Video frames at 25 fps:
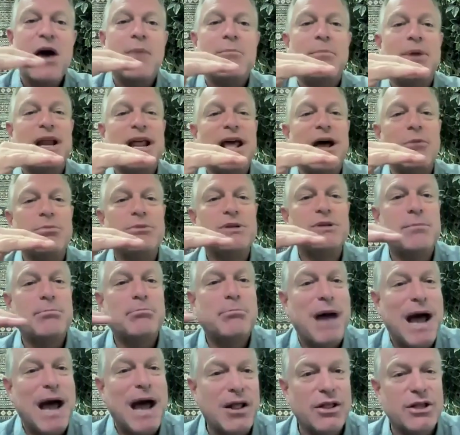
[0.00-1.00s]
but help to
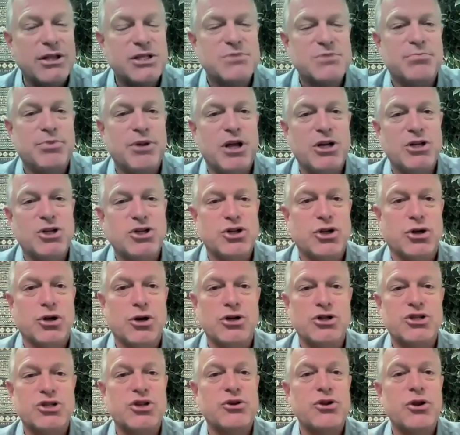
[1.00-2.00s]
balance blood
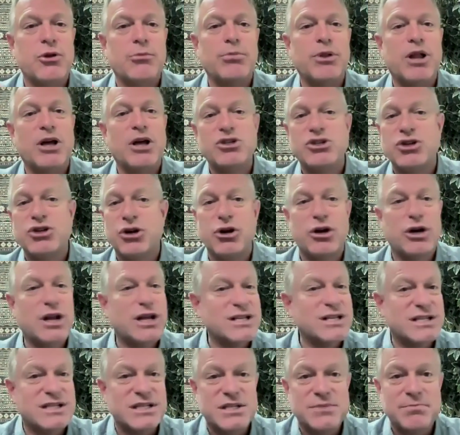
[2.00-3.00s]
sugar so your blood sugar
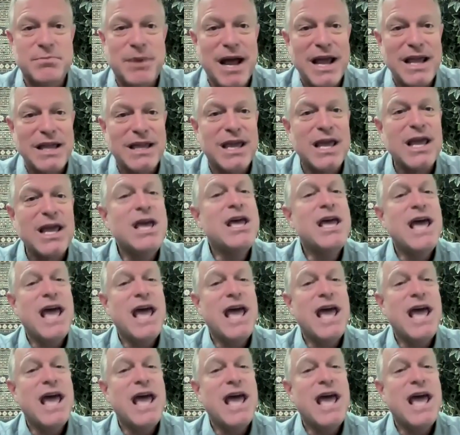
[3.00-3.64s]
doesn't spike,